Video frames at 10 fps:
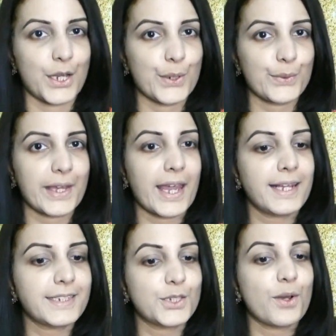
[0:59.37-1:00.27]

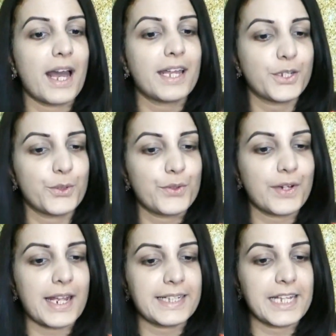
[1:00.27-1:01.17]
Okay, so I know right